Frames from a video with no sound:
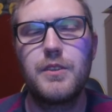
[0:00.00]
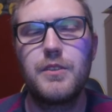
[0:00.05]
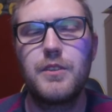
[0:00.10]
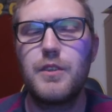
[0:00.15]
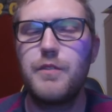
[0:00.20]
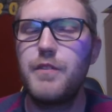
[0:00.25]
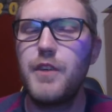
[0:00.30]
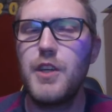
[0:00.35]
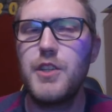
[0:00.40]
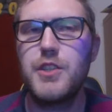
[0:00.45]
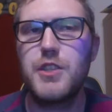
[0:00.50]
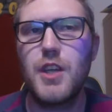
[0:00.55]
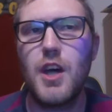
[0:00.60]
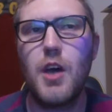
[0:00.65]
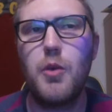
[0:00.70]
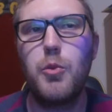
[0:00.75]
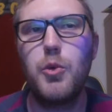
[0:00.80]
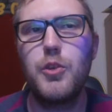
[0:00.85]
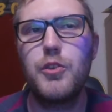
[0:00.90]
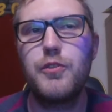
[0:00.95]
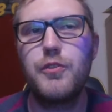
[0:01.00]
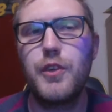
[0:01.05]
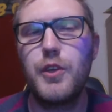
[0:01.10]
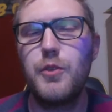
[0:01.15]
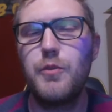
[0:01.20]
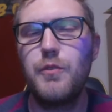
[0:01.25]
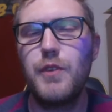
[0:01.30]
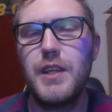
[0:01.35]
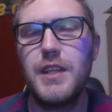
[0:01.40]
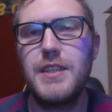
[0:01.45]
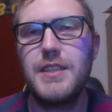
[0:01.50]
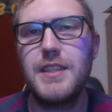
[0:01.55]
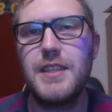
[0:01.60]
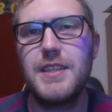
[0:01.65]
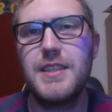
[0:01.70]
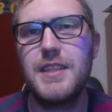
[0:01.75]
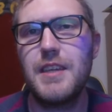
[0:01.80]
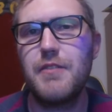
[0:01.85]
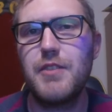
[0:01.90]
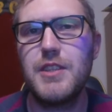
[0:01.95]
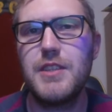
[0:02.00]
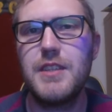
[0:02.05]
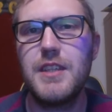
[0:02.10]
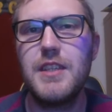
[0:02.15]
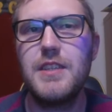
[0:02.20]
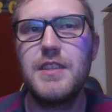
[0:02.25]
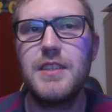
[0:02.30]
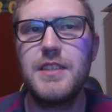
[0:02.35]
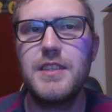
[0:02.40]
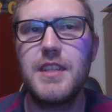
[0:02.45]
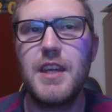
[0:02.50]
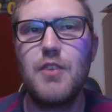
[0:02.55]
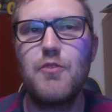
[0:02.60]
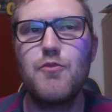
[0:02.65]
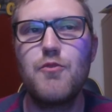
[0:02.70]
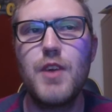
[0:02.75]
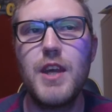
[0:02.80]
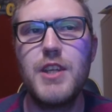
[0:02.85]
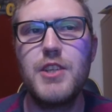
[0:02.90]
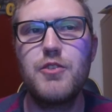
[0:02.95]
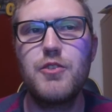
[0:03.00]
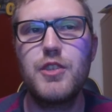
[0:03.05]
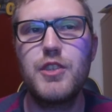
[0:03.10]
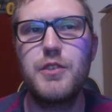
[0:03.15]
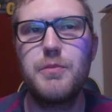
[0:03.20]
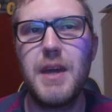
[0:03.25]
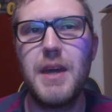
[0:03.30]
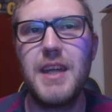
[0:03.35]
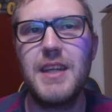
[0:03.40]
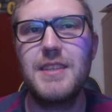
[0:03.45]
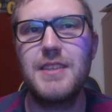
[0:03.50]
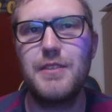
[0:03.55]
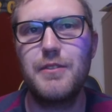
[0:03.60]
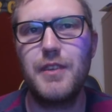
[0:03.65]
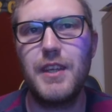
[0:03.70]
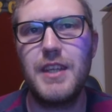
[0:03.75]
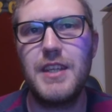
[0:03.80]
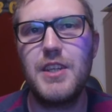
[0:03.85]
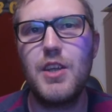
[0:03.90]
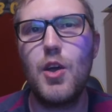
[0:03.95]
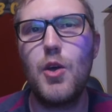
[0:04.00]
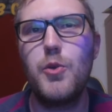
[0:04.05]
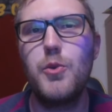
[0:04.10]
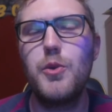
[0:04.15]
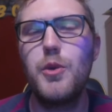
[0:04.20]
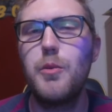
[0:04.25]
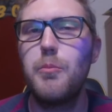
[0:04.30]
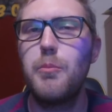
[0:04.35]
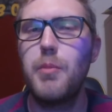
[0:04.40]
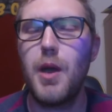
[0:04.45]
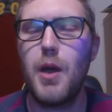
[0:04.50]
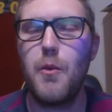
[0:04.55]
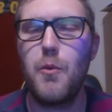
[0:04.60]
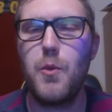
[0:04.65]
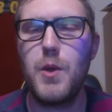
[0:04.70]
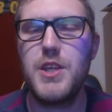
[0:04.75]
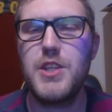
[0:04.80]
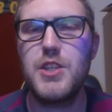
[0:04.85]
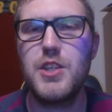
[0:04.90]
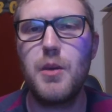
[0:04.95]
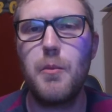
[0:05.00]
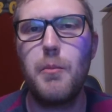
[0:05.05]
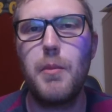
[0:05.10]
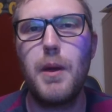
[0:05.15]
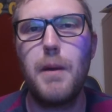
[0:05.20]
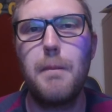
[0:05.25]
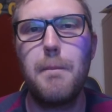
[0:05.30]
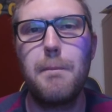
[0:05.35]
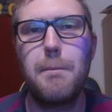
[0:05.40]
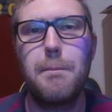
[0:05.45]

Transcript: So the first Star Wars film released in the 70s is now retrospectively known by which number?